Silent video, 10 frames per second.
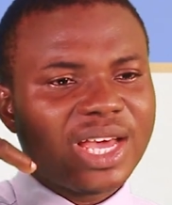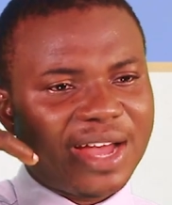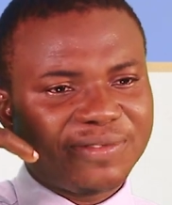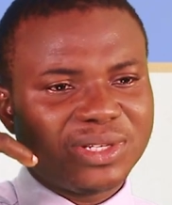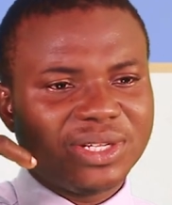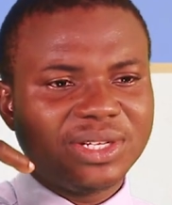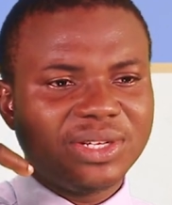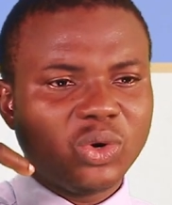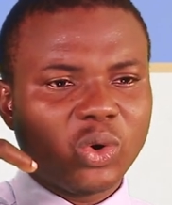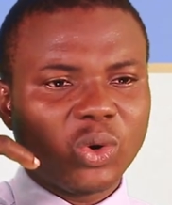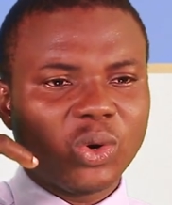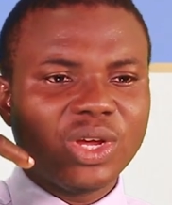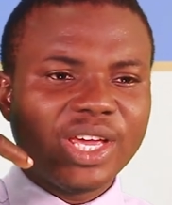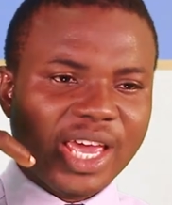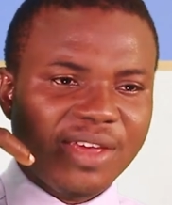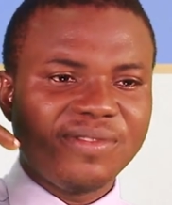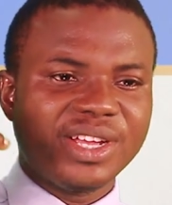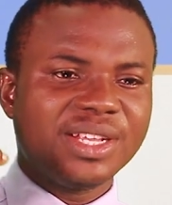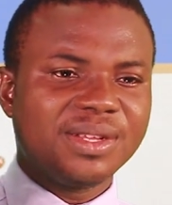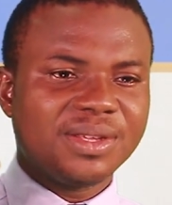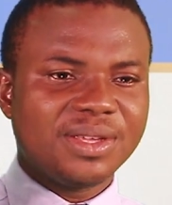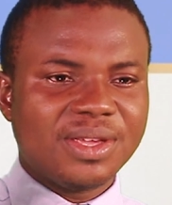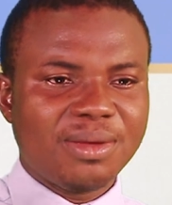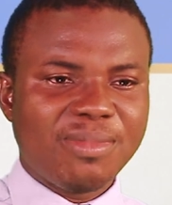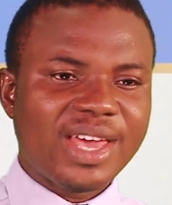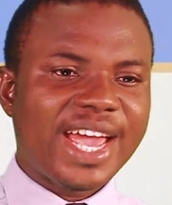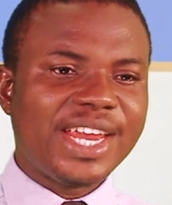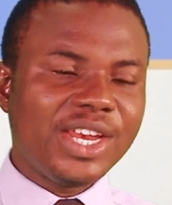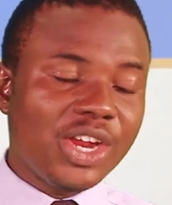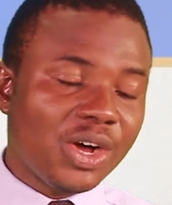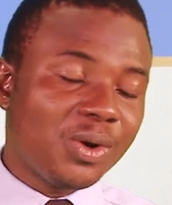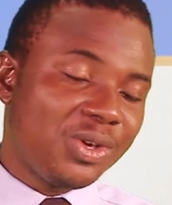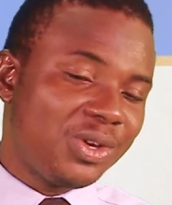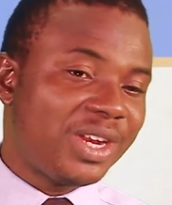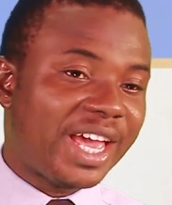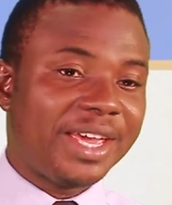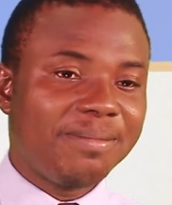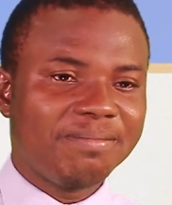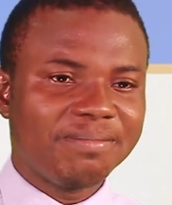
afternoon, or evening, may I know your name?